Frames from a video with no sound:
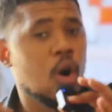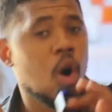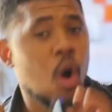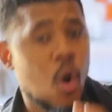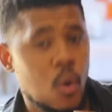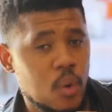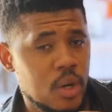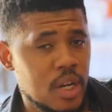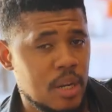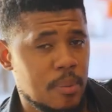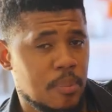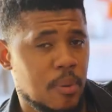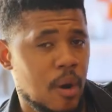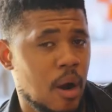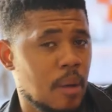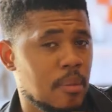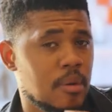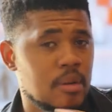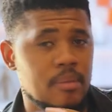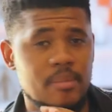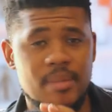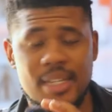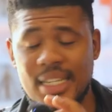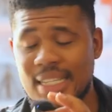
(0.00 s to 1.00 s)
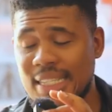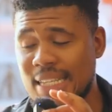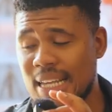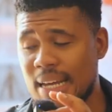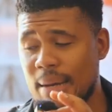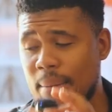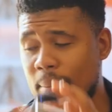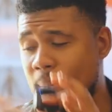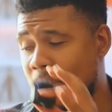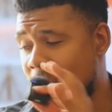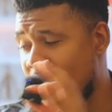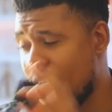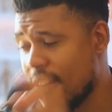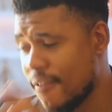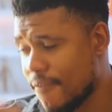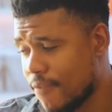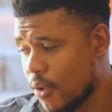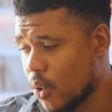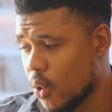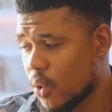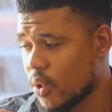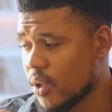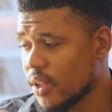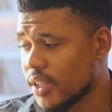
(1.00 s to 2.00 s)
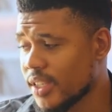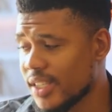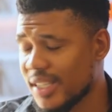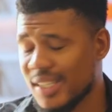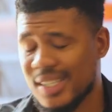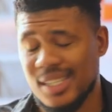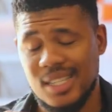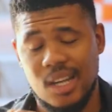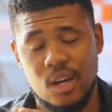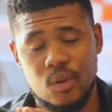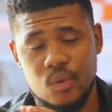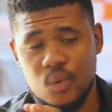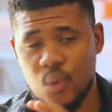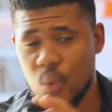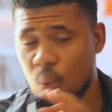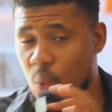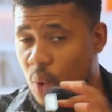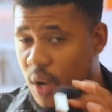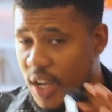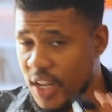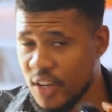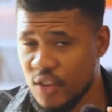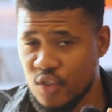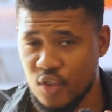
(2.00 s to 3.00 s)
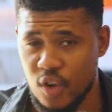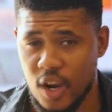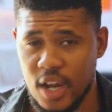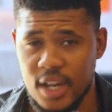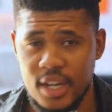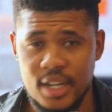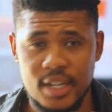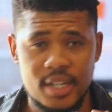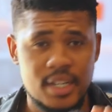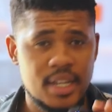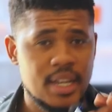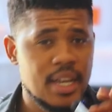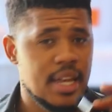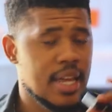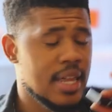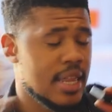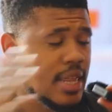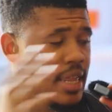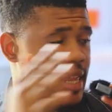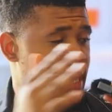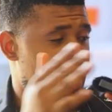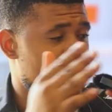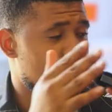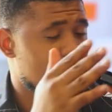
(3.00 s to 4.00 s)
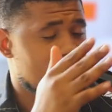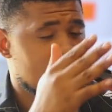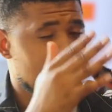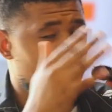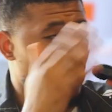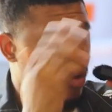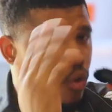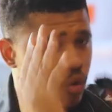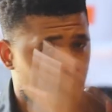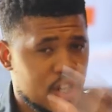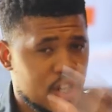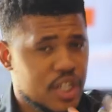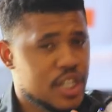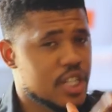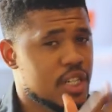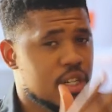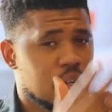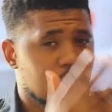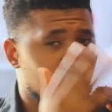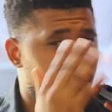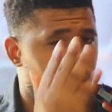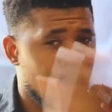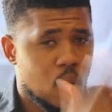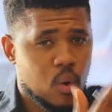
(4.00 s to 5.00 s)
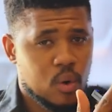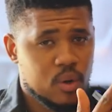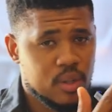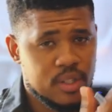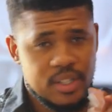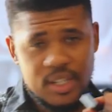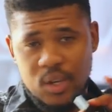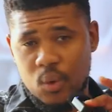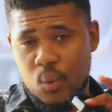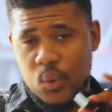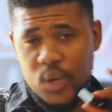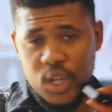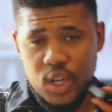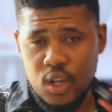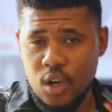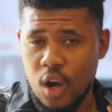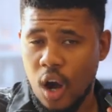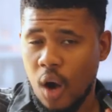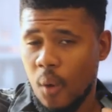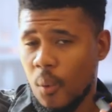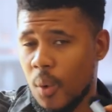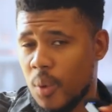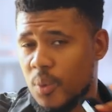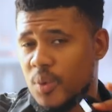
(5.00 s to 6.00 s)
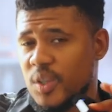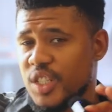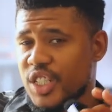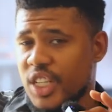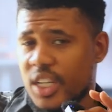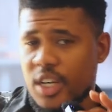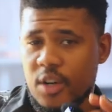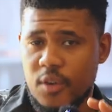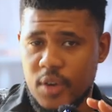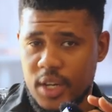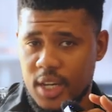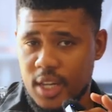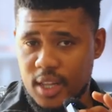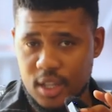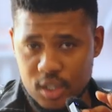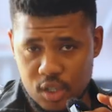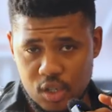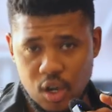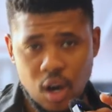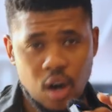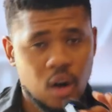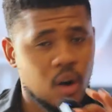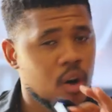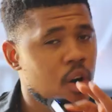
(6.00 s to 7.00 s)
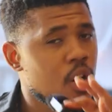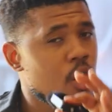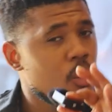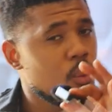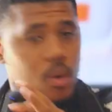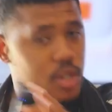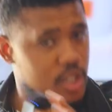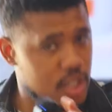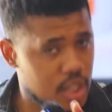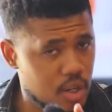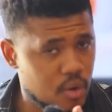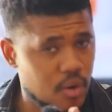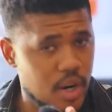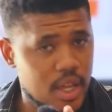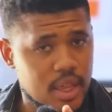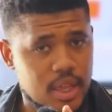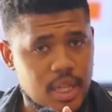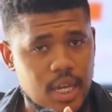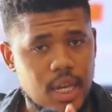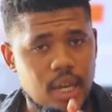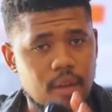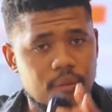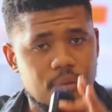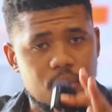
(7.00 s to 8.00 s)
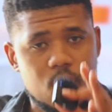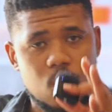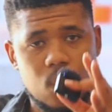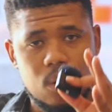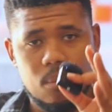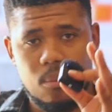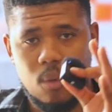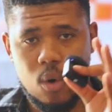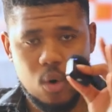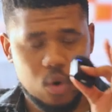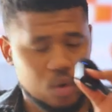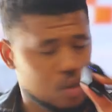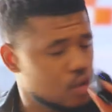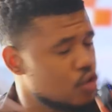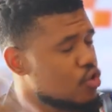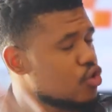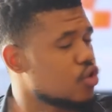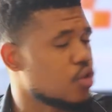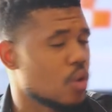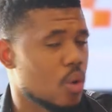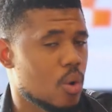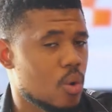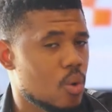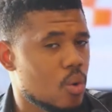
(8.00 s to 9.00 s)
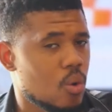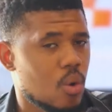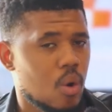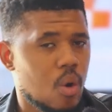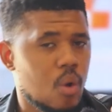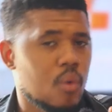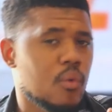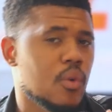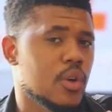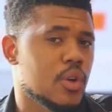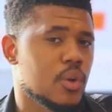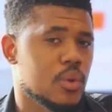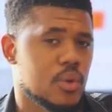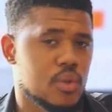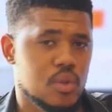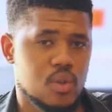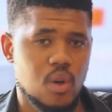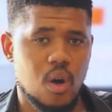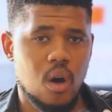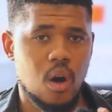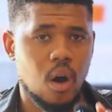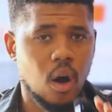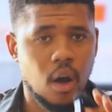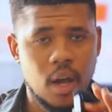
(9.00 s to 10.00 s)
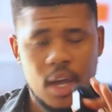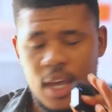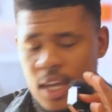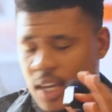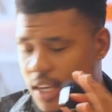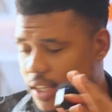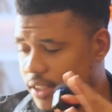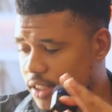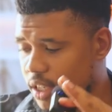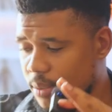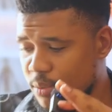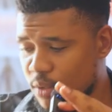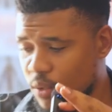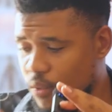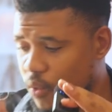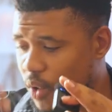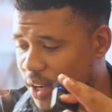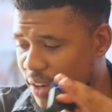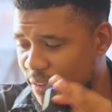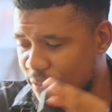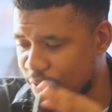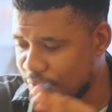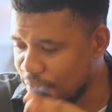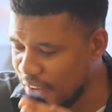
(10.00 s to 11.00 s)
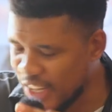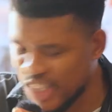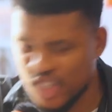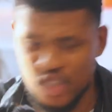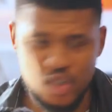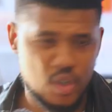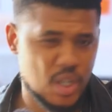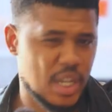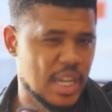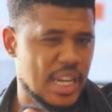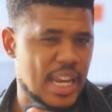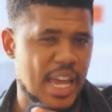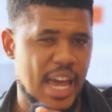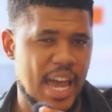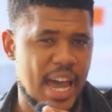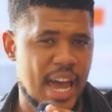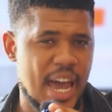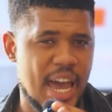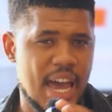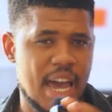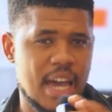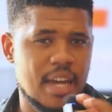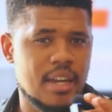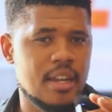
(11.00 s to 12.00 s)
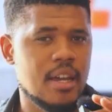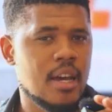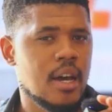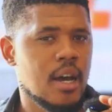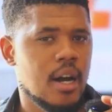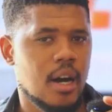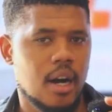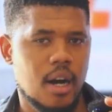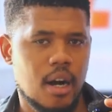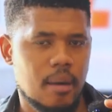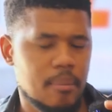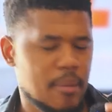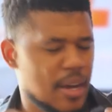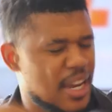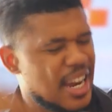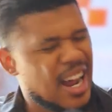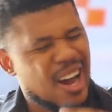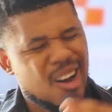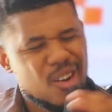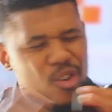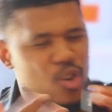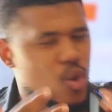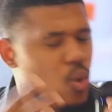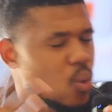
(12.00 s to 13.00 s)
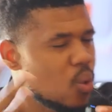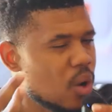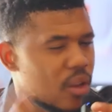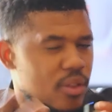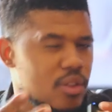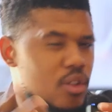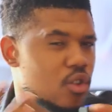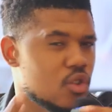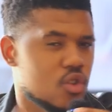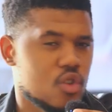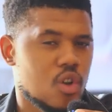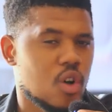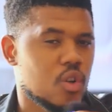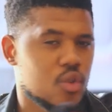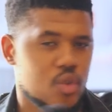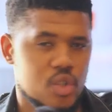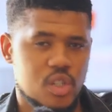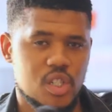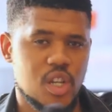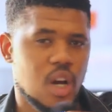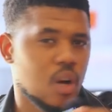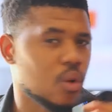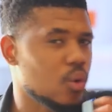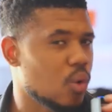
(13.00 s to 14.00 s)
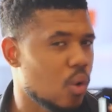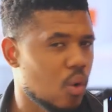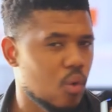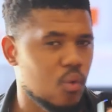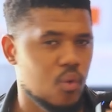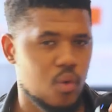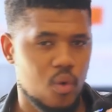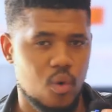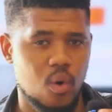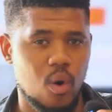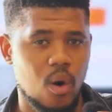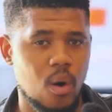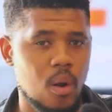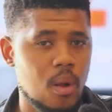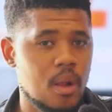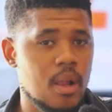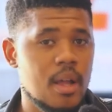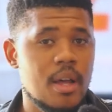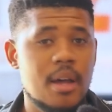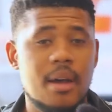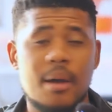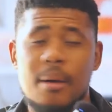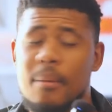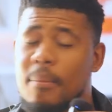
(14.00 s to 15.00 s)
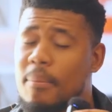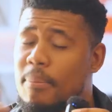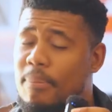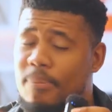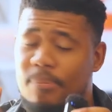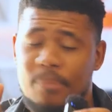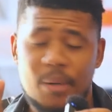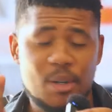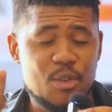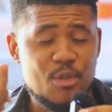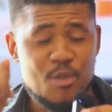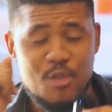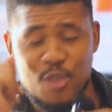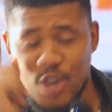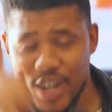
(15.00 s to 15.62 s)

Only problem is that my vocals sound way drier than the original vocals that we got when we generated the song, which is a great thing if you want more control over your song in terms of what effects you can add um, and how you want the song to sound overall but